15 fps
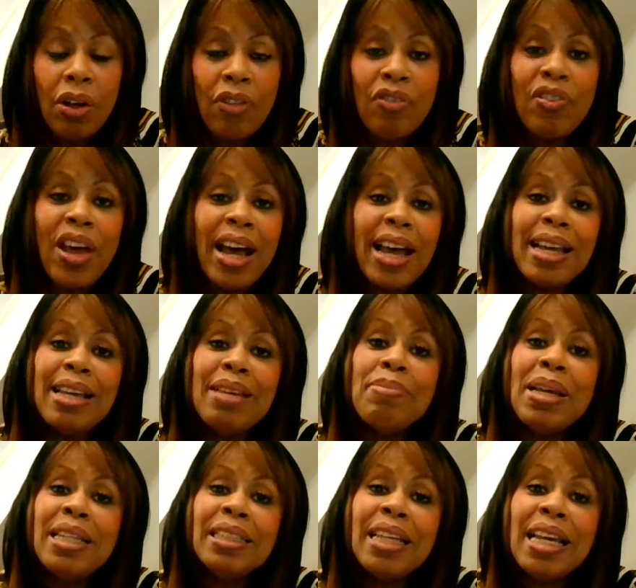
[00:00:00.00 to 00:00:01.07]
that it
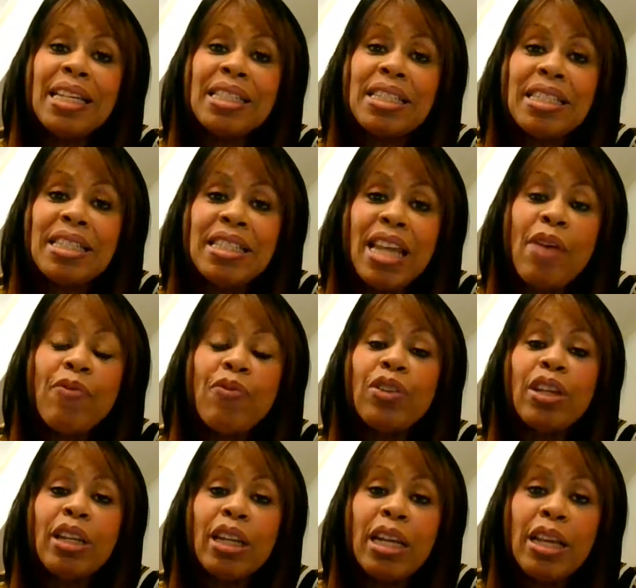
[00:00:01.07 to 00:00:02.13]
means it's
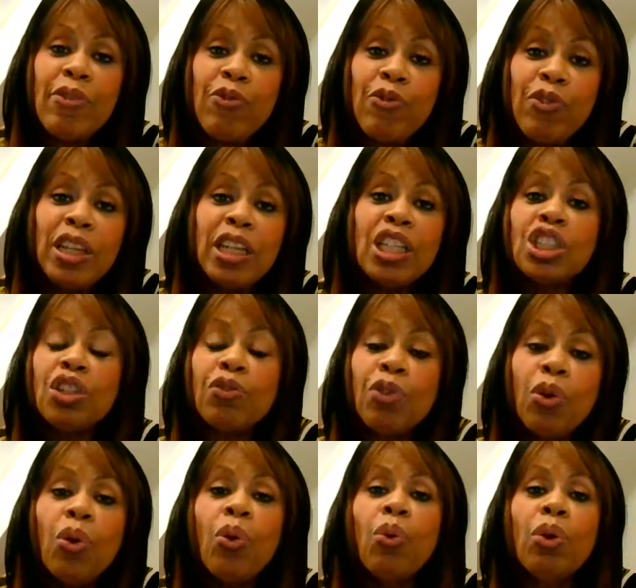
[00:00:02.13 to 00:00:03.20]
definitely finished
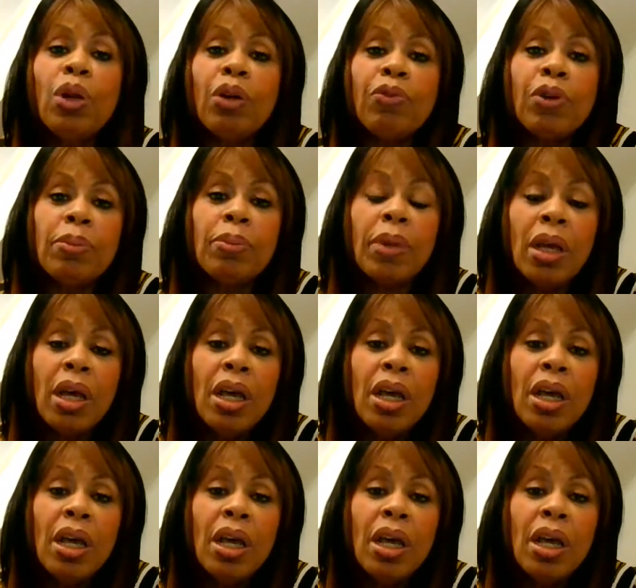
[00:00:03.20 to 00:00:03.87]
for all of them.